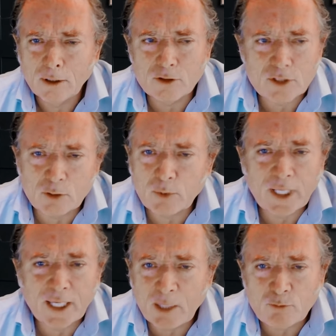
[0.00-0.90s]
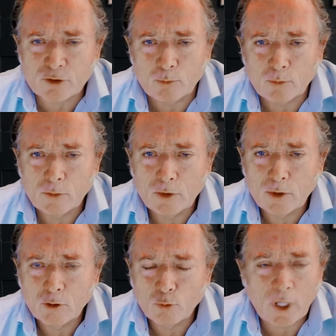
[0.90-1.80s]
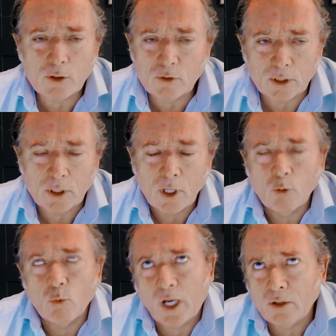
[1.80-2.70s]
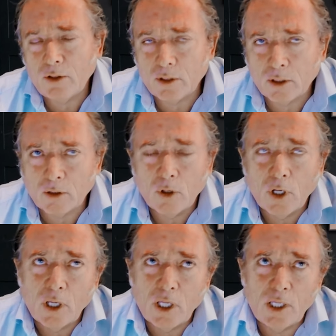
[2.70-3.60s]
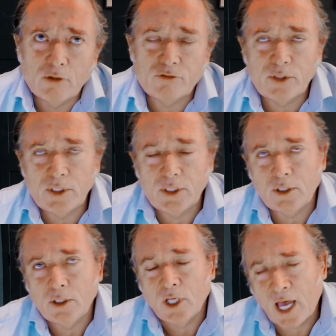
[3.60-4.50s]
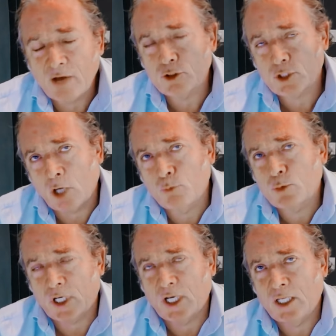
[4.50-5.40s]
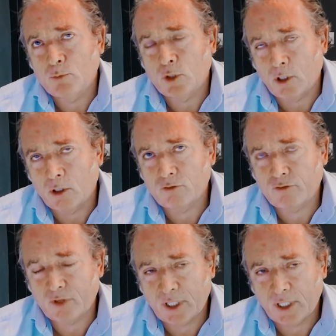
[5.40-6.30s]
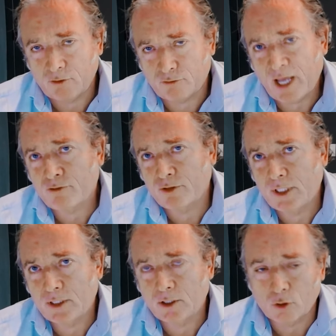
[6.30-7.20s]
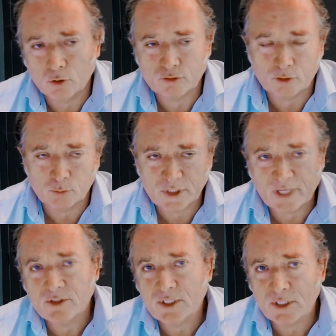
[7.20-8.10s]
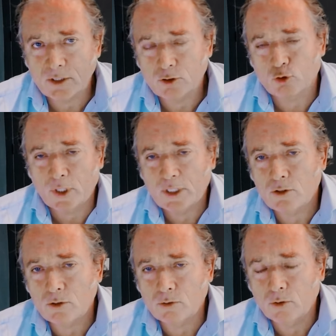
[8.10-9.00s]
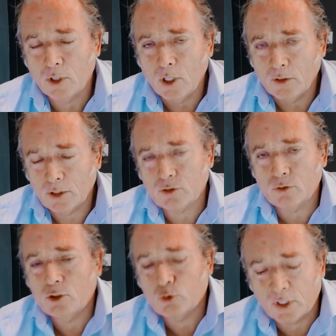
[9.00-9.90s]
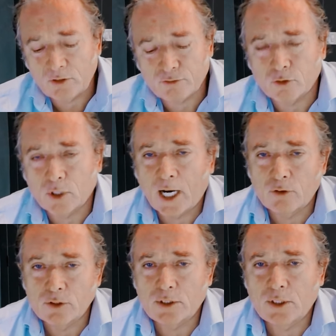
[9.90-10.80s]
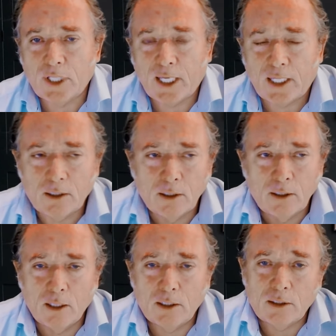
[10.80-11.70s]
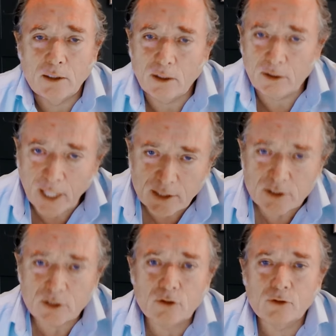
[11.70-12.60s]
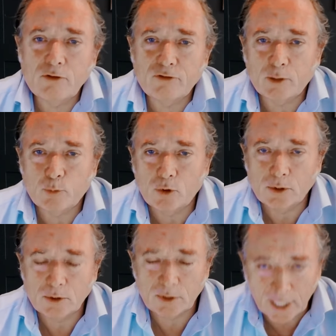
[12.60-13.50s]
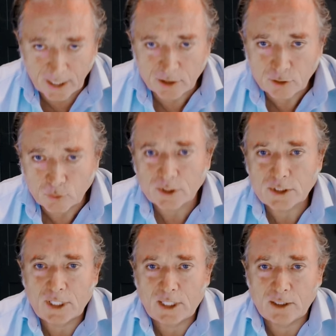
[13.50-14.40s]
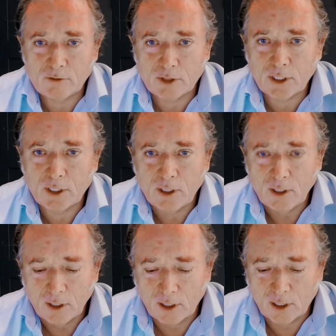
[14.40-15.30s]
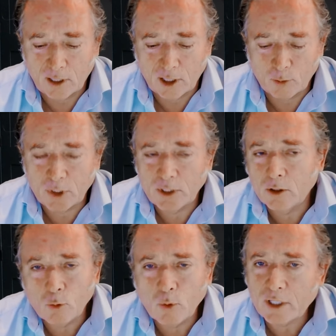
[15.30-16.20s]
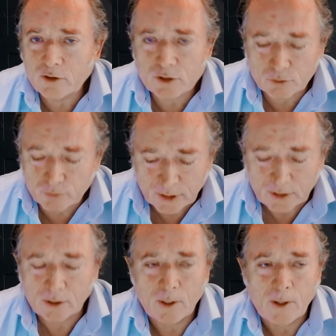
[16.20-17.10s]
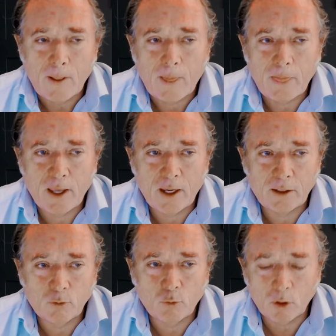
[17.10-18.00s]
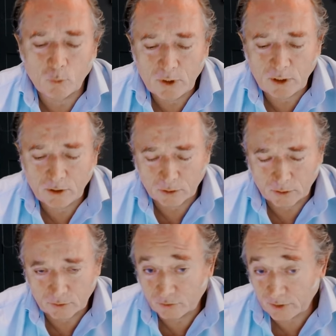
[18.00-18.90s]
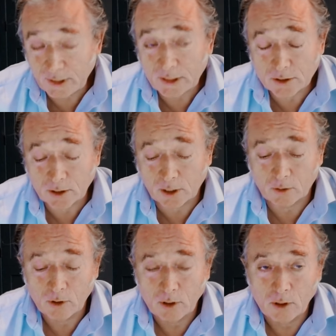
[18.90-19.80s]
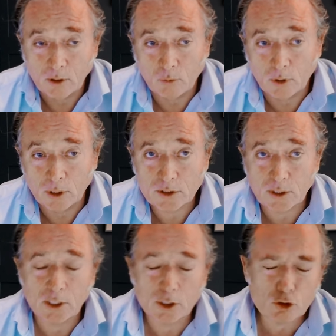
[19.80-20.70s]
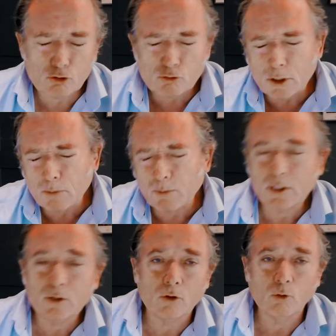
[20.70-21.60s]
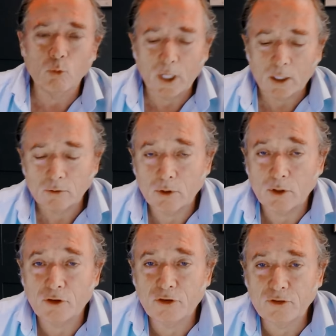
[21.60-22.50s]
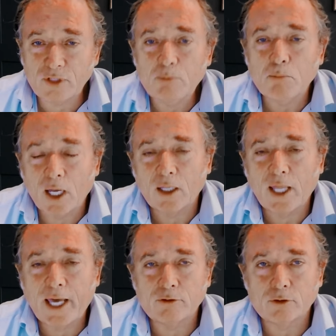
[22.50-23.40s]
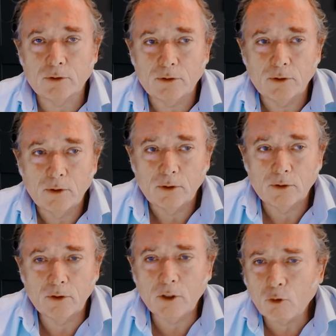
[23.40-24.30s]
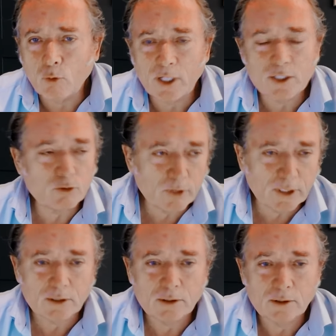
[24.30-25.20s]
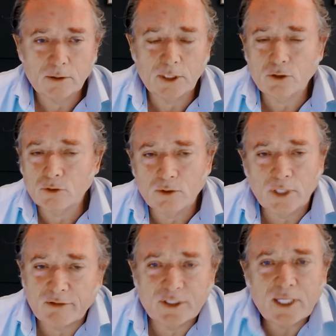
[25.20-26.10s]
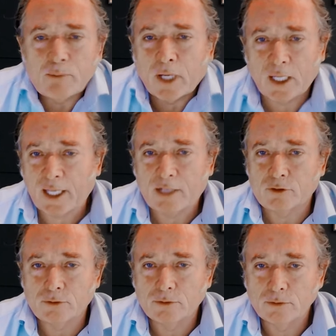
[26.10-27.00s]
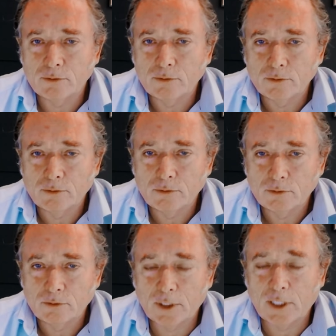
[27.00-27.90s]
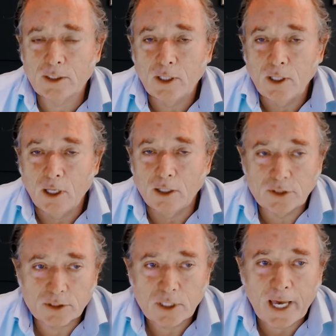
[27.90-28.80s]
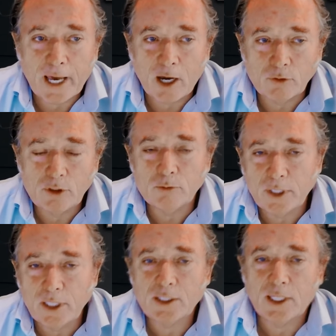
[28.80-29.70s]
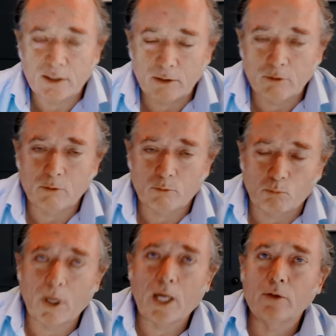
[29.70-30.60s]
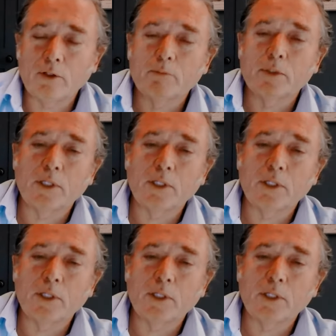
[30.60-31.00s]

Consider where they came from. Why couldn't it? Well, if the average uptime of a frac fleet goes from 17 to 22, there's only 24 hours in the day. That is a totally fair point. That I do understand, right? But nowhere is it written that what we thought 3 years ago was an extremely long well, a 3-mile lateral, nowhere is it written that you couldn't have a 10-mile lateral, right? It's just, how do you make that mile number